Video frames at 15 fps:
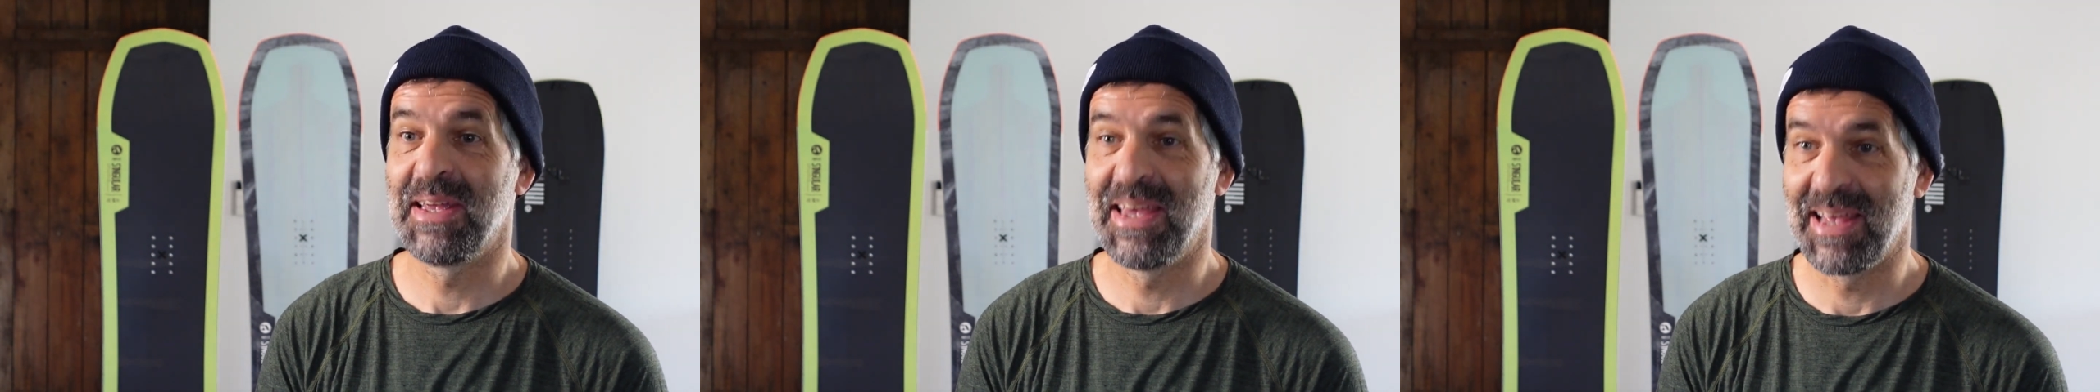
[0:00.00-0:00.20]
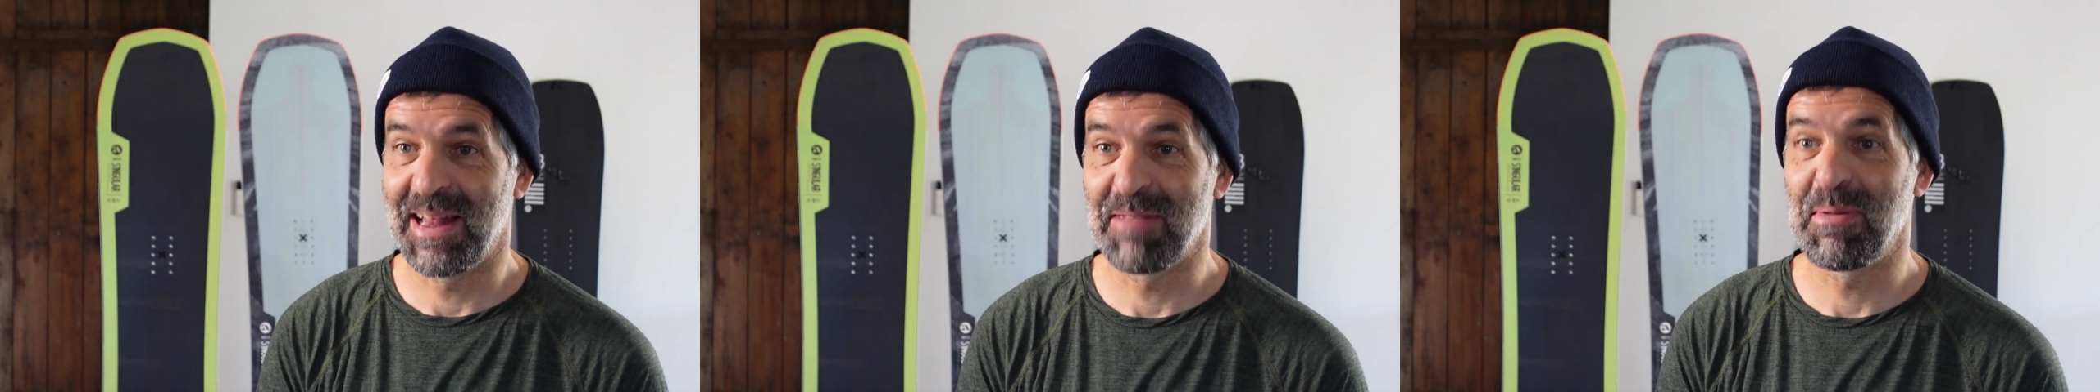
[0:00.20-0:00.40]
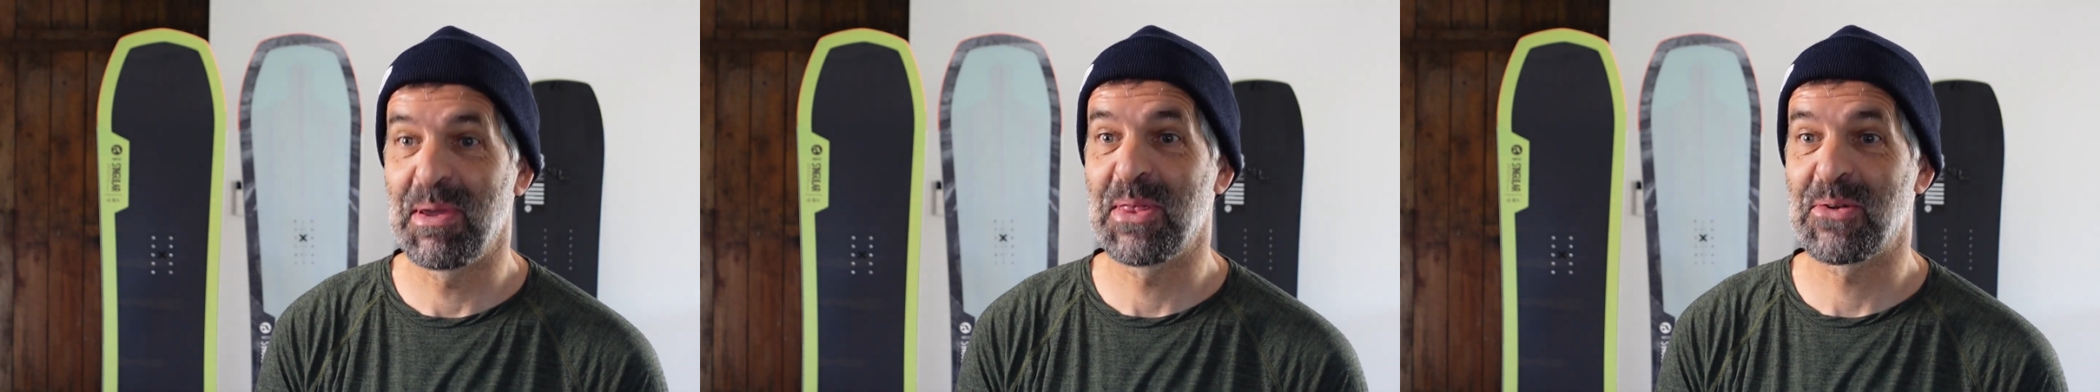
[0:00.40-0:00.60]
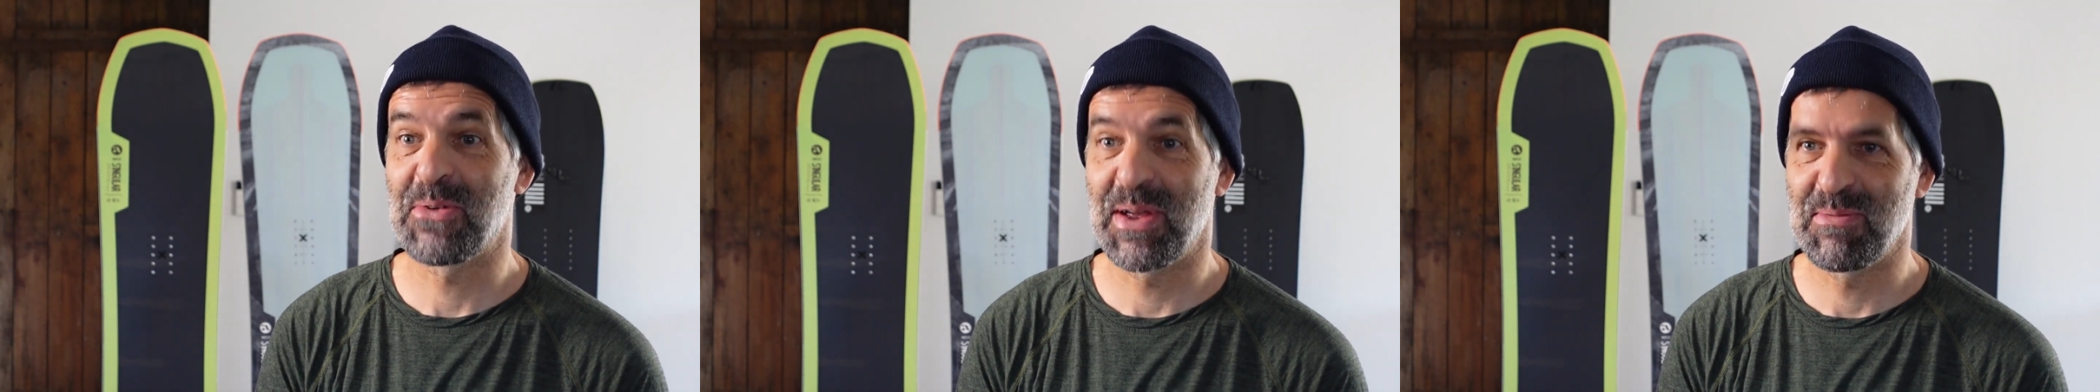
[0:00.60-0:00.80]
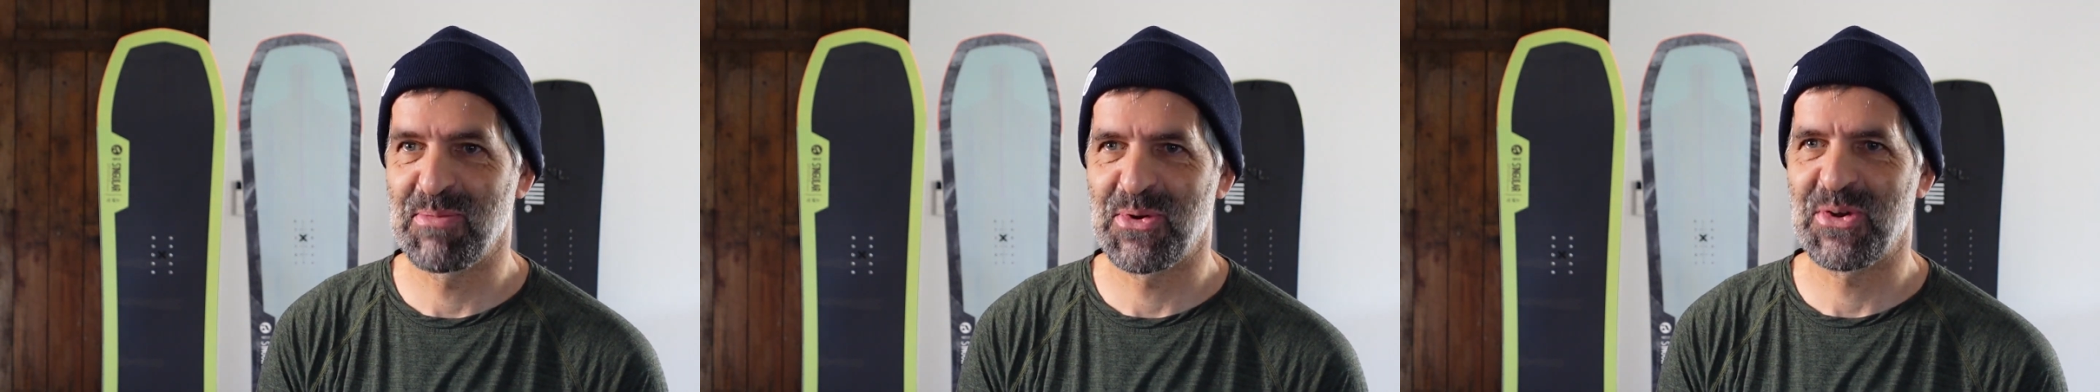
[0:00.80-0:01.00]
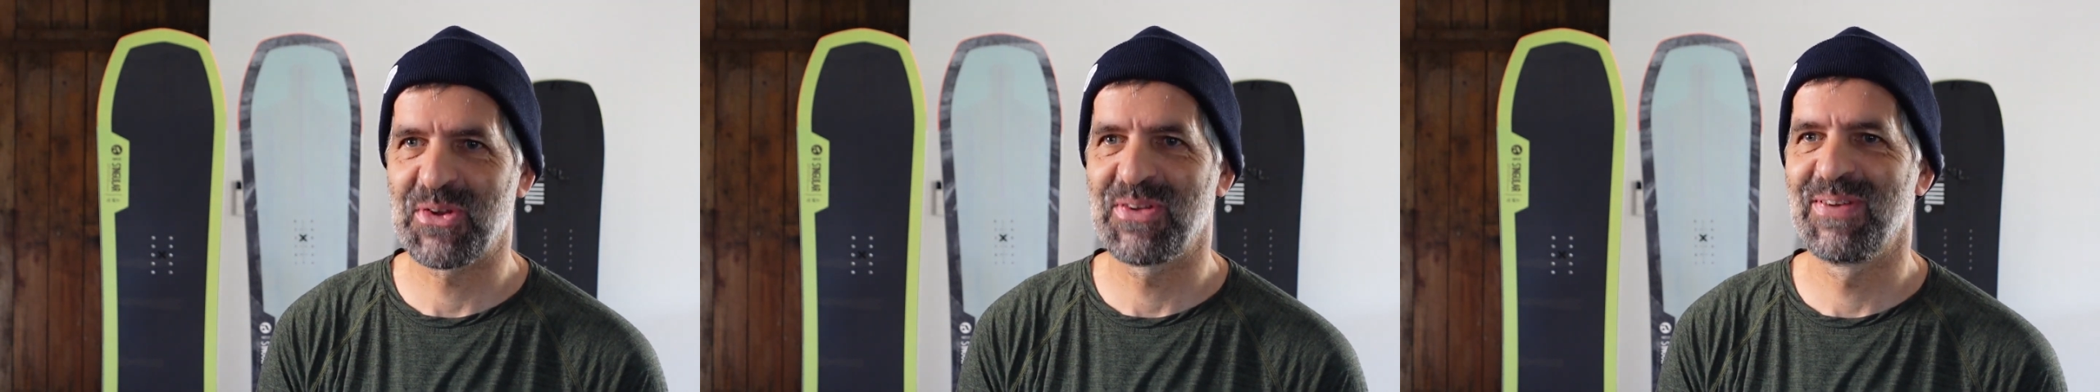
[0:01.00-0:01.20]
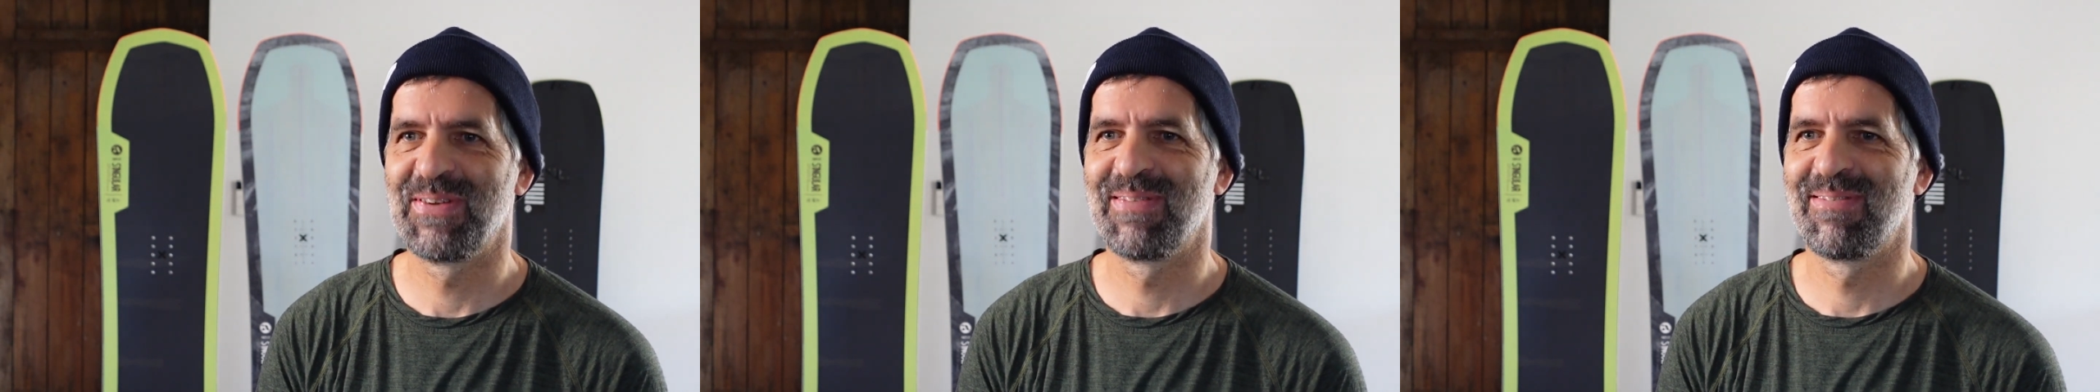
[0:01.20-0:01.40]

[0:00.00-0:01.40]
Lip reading: It'll be the right board.